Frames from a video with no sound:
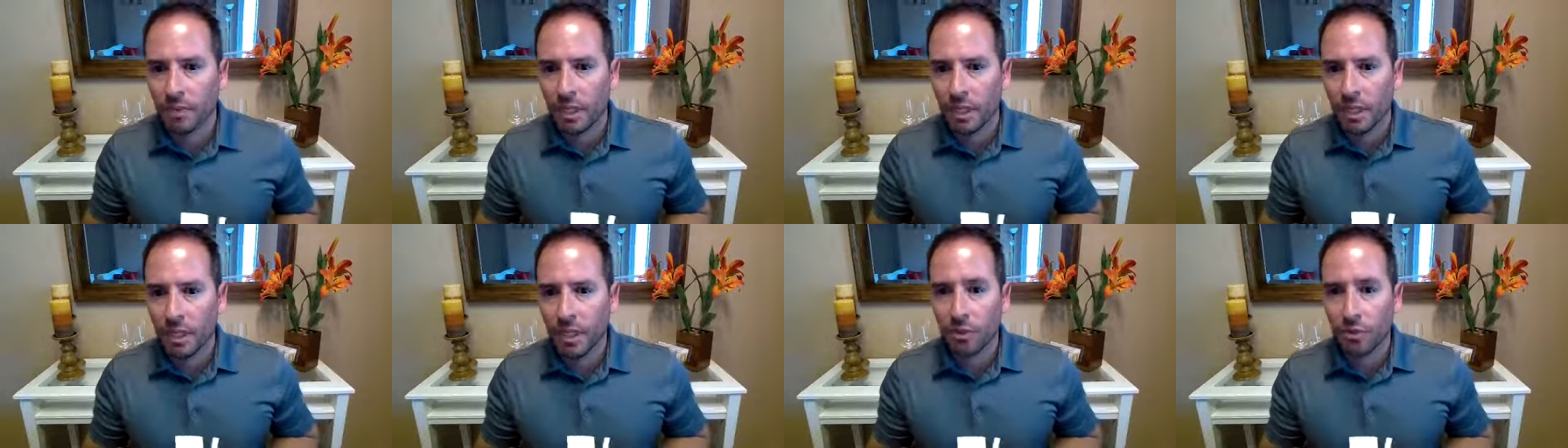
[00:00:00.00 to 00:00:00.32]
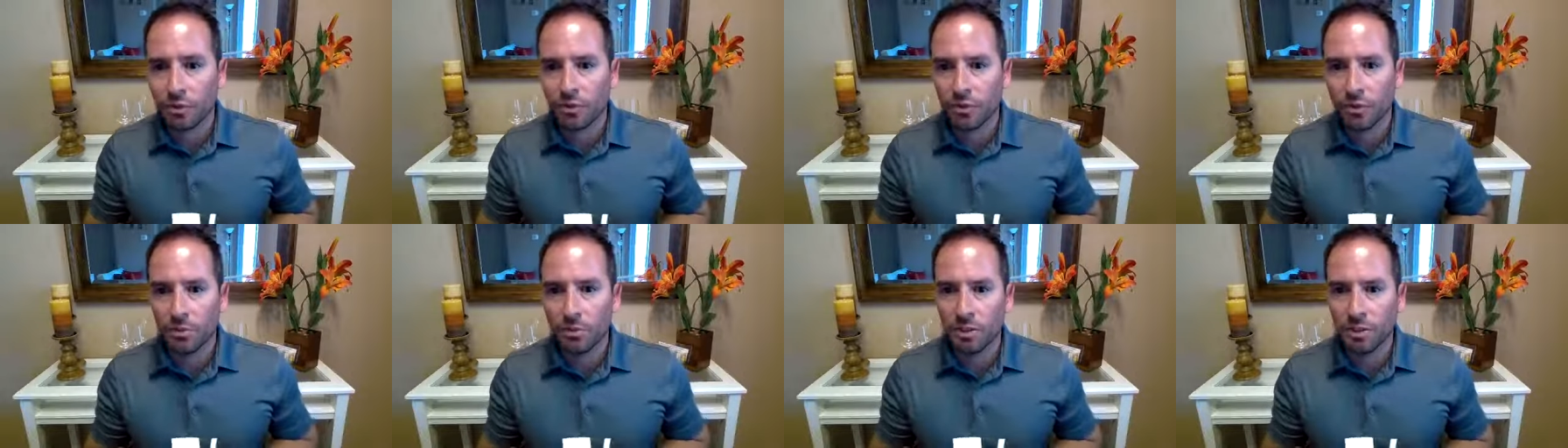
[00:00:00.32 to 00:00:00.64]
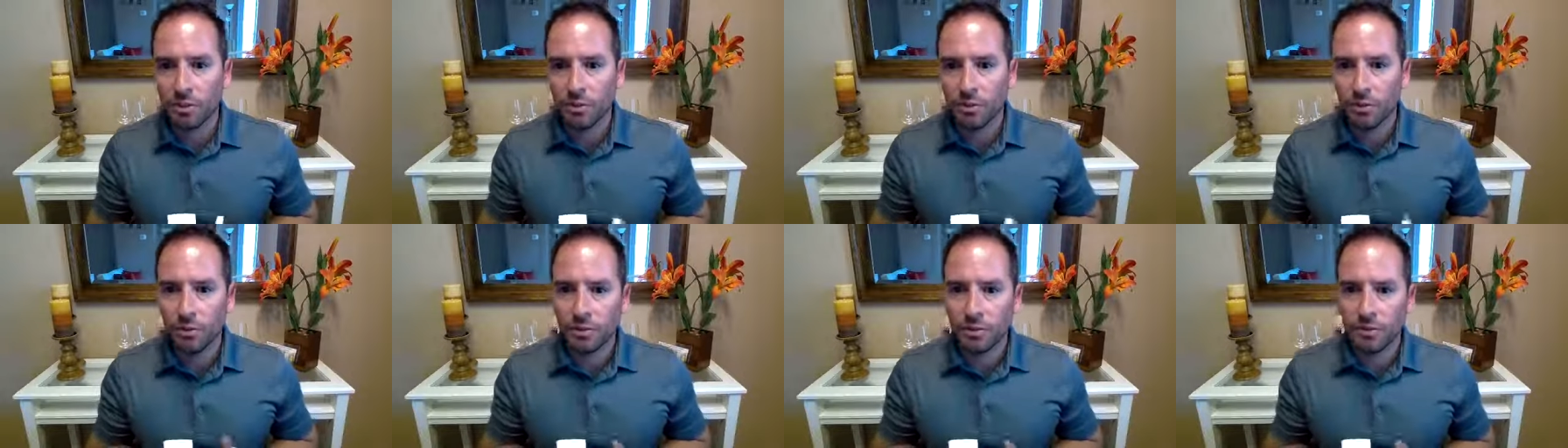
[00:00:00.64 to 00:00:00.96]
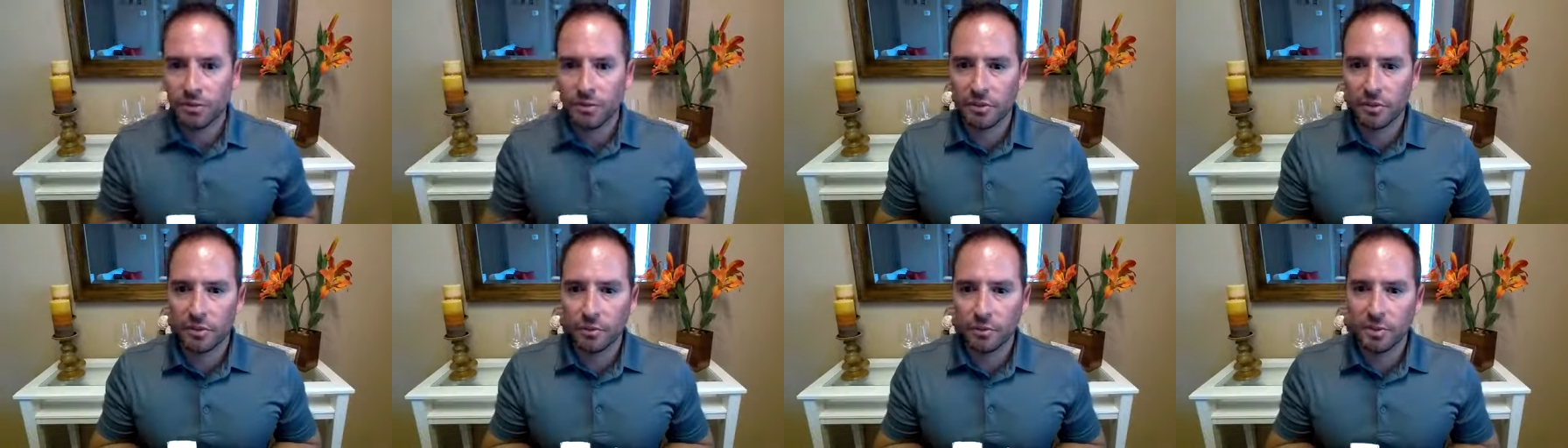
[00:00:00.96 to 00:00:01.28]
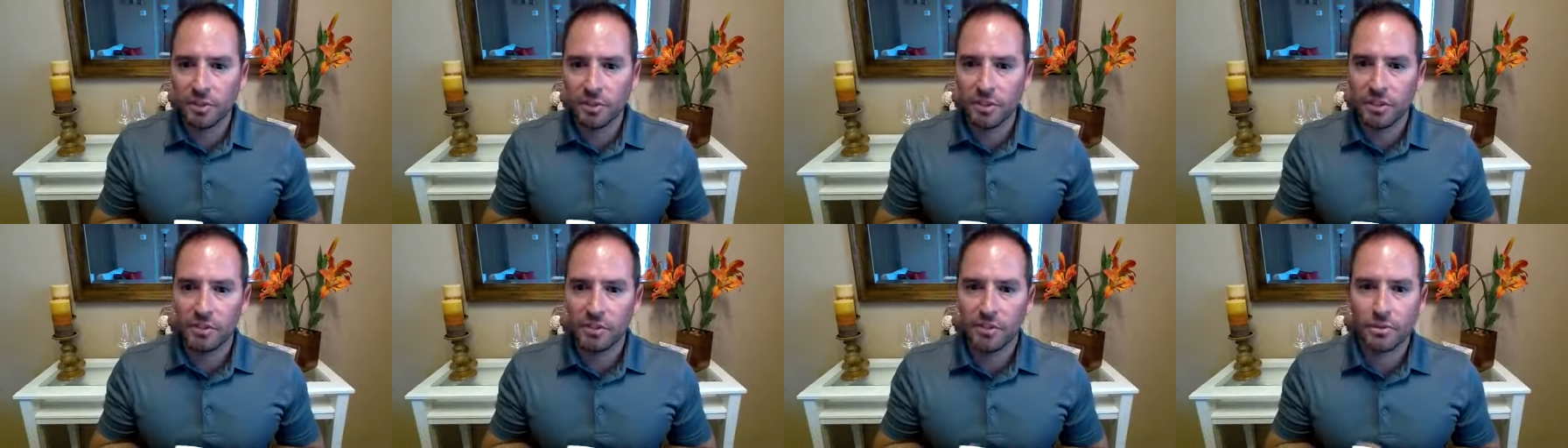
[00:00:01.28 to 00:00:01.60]
Oh, Tommy Lou is here
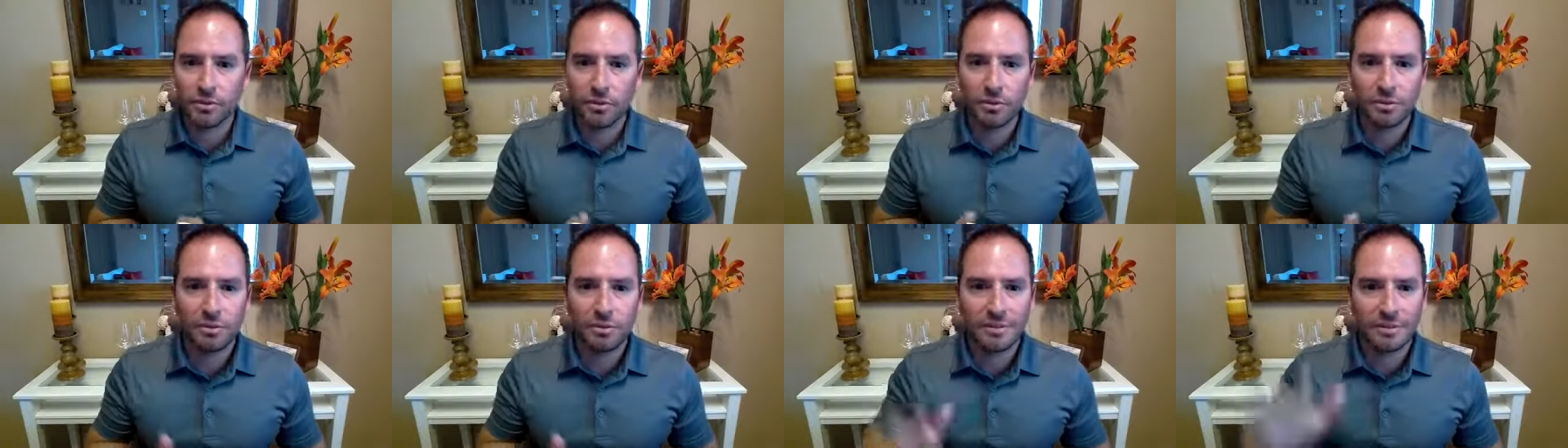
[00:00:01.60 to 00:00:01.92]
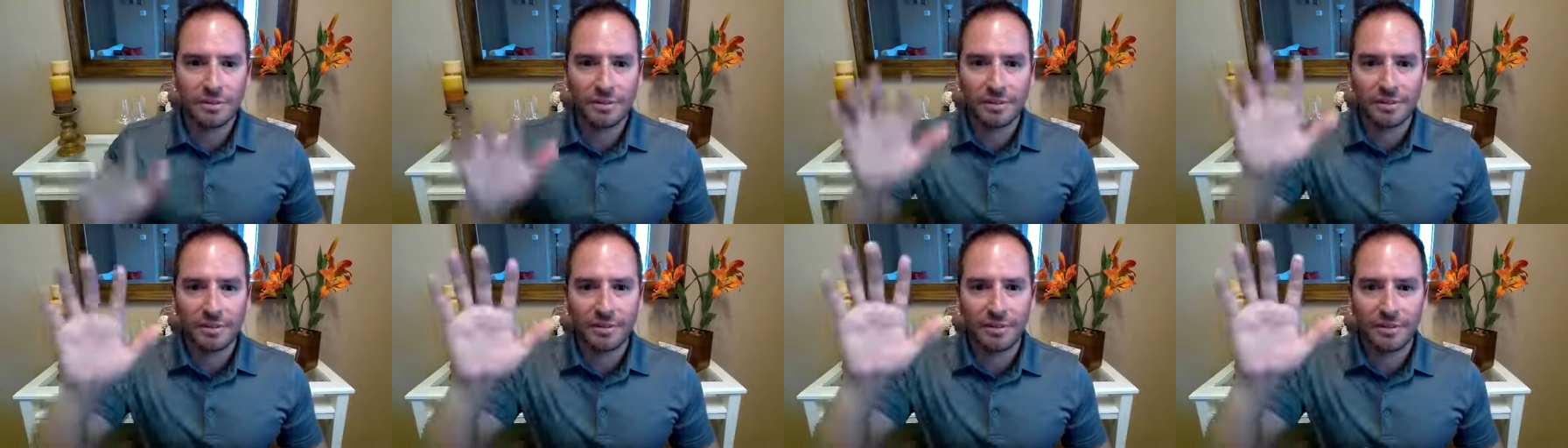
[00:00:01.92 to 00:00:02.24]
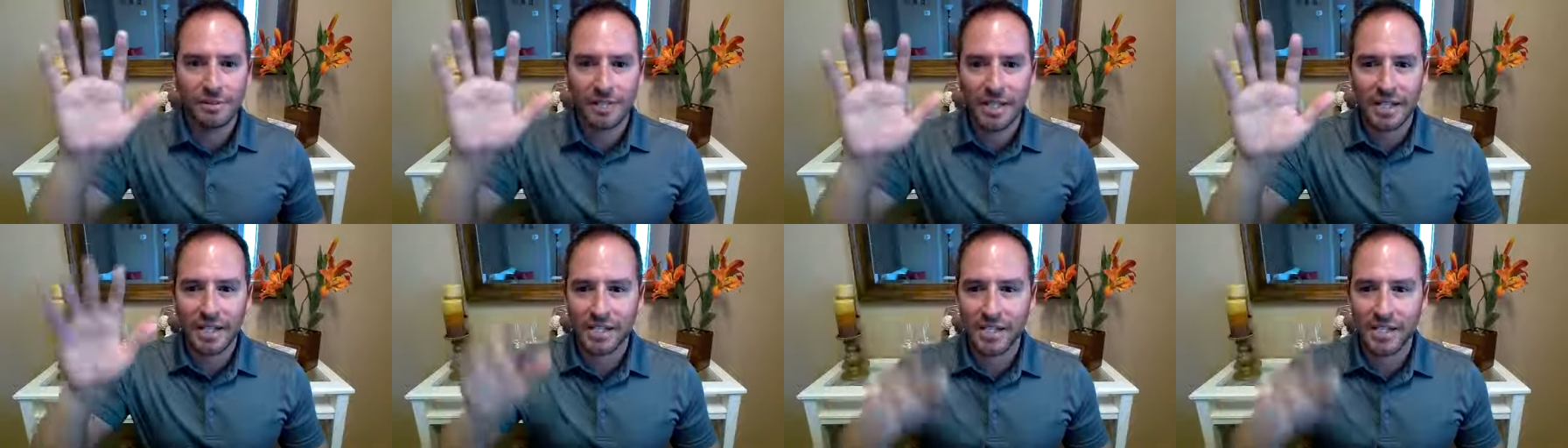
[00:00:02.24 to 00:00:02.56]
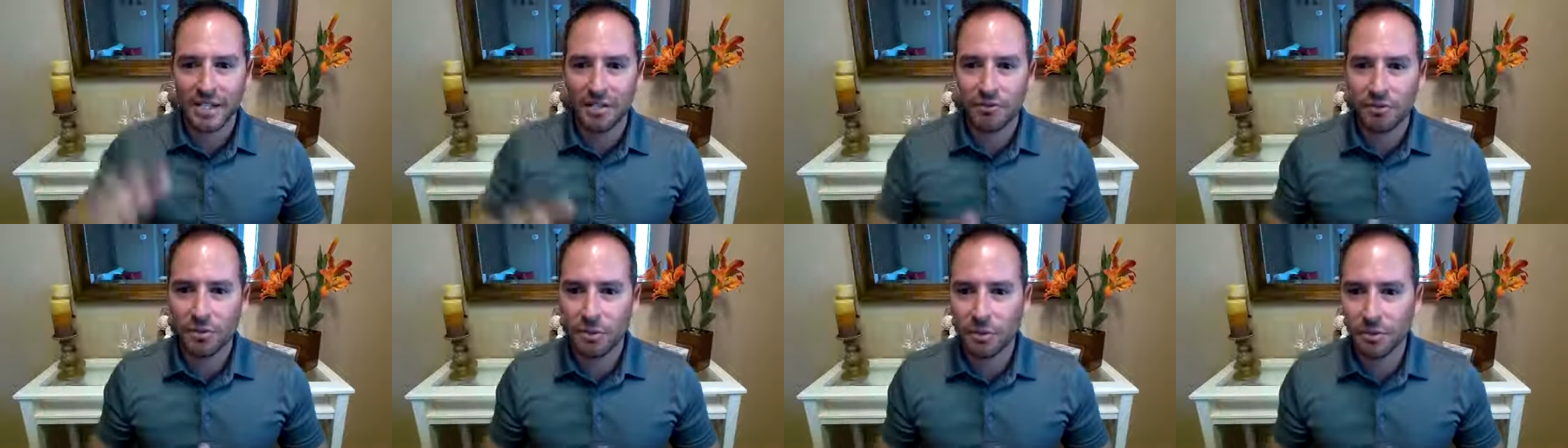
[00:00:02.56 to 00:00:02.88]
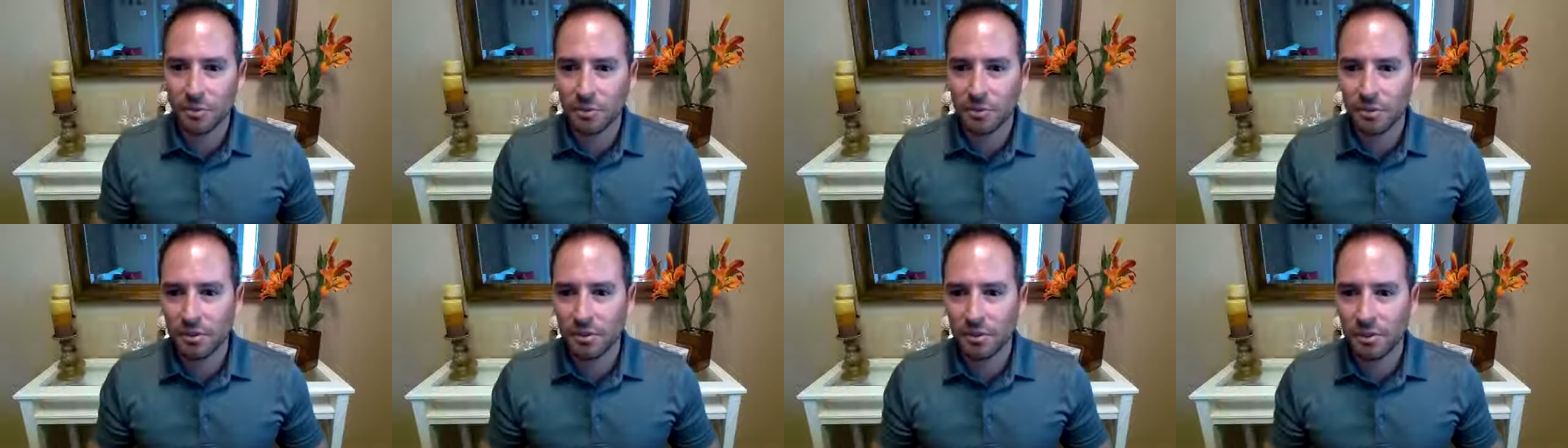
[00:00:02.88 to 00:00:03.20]
with us too. Nice having
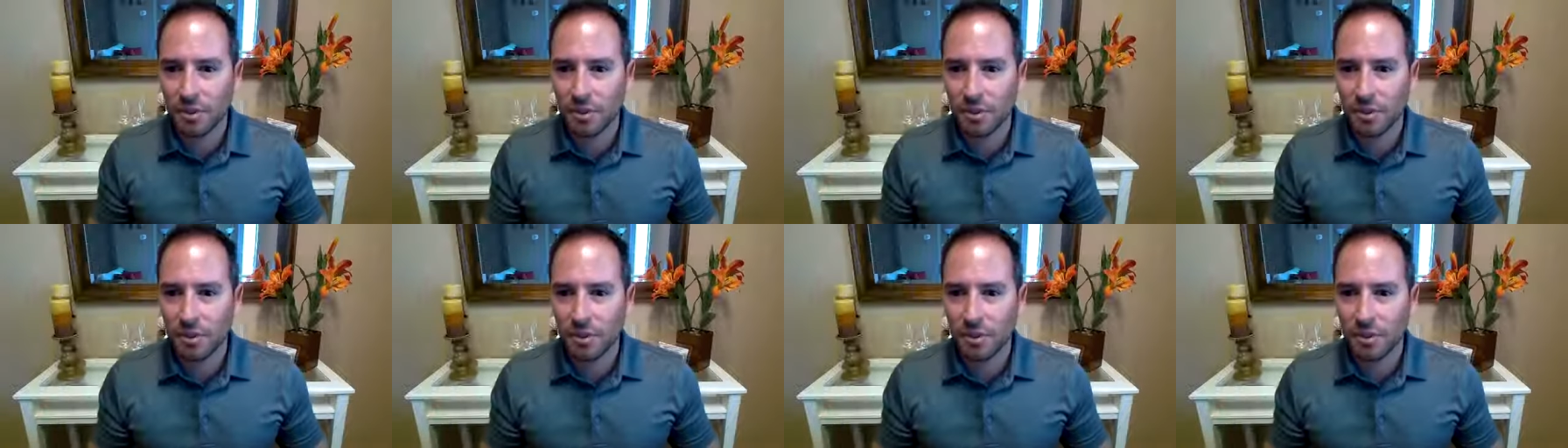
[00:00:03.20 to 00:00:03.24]
you.